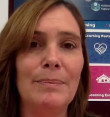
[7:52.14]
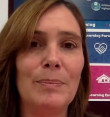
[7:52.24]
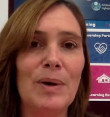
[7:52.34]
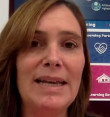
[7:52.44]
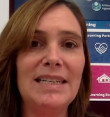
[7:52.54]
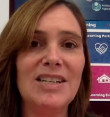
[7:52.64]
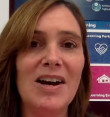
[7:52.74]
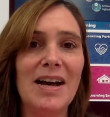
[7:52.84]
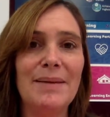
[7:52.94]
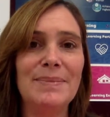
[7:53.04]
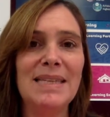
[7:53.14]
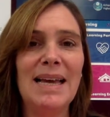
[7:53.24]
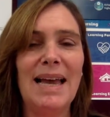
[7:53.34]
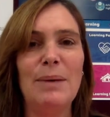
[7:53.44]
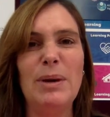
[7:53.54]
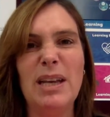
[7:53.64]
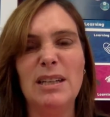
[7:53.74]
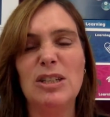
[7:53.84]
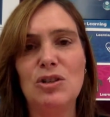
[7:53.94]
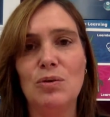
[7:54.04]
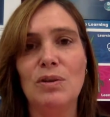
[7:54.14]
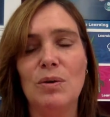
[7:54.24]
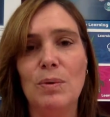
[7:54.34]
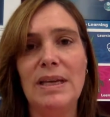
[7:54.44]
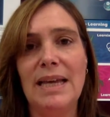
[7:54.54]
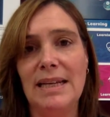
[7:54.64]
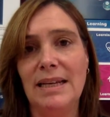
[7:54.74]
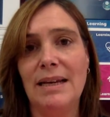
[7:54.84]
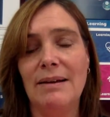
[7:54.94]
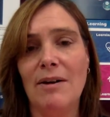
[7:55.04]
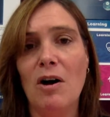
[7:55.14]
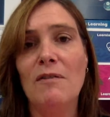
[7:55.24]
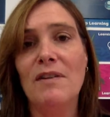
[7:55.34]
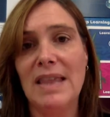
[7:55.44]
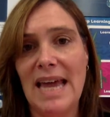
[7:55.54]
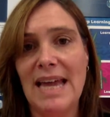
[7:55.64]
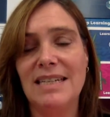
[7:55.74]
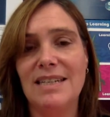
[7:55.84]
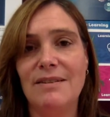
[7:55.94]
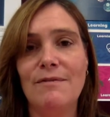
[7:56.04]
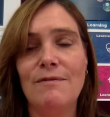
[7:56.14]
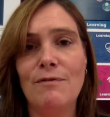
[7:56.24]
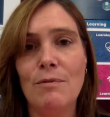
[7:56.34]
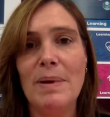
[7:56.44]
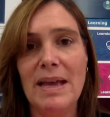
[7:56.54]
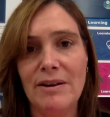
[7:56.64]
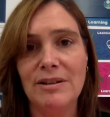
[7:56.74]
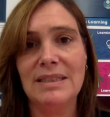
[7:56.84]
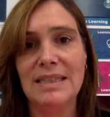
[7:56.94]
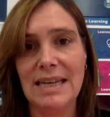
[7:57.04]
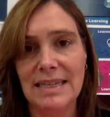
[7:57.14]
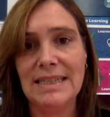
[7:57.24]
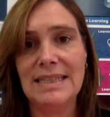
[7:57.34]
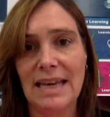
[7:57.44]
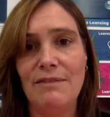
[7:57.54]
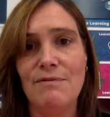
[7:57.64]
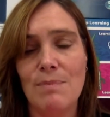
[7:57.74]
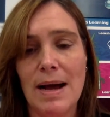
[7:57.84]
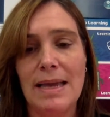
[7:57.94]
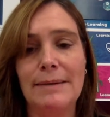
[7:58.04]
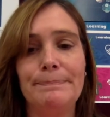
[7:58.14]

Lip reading: break times and we can ensure that we can offer that for parents in a safe way.